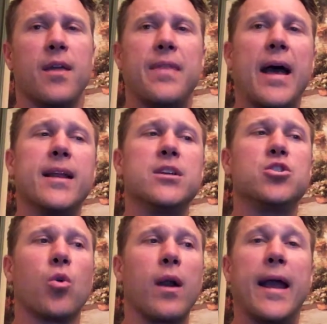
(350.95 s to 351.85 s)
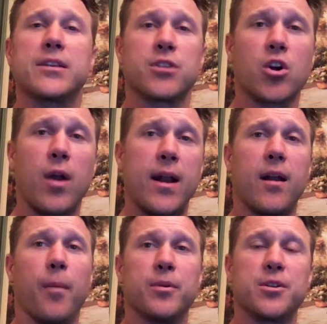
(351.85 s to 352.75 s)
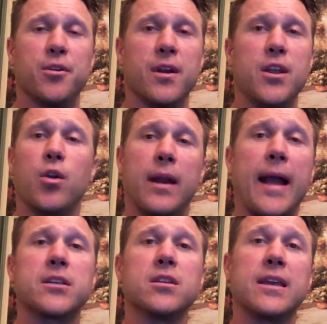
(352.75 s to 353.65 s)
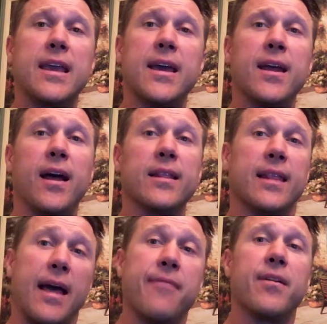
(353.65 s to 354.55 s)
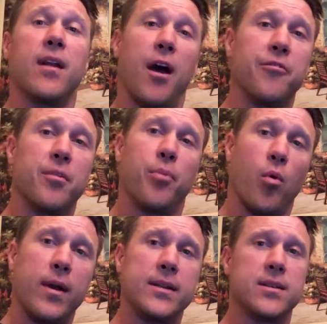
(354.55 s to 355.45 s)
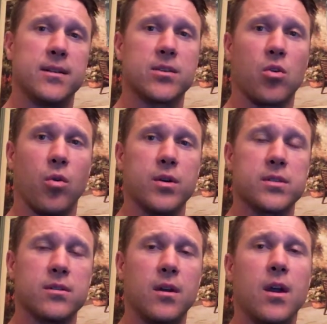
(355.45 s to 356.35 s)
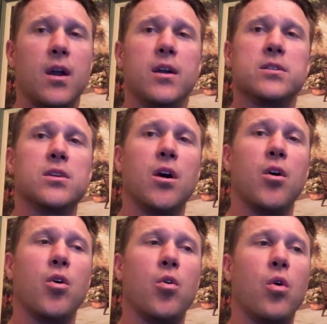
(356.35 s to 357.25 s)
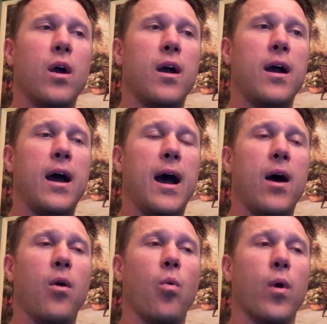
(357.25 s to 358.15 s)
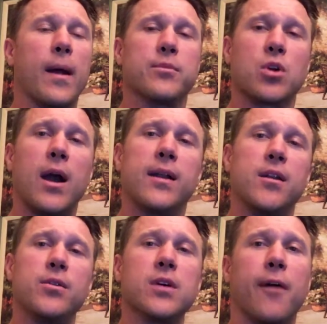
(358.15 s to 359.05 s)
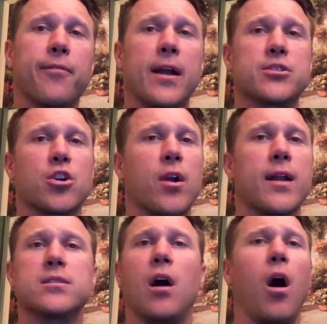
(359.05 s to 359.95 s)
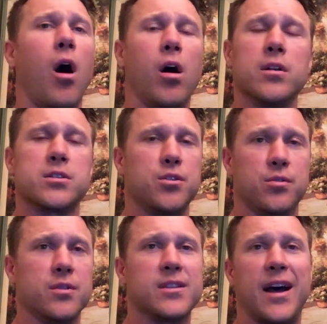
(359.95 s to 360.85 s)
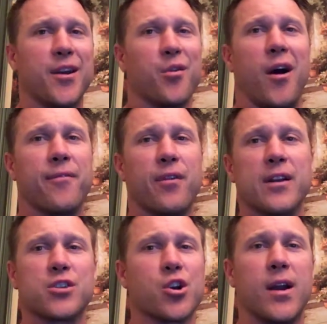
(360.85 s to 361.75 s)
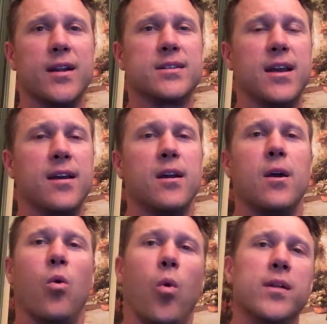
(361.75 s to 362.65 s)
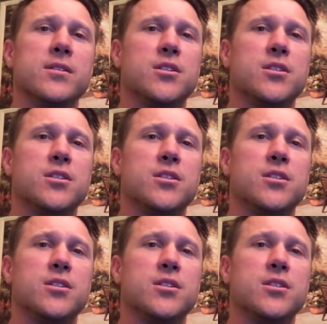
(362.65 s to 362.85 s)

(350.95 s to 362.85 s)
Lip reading: That is your extra credit opportunity. You could actually get 1,100 points in this course. So what I'm trying to do is offer extra credit to all students. I don't offer extra credit to one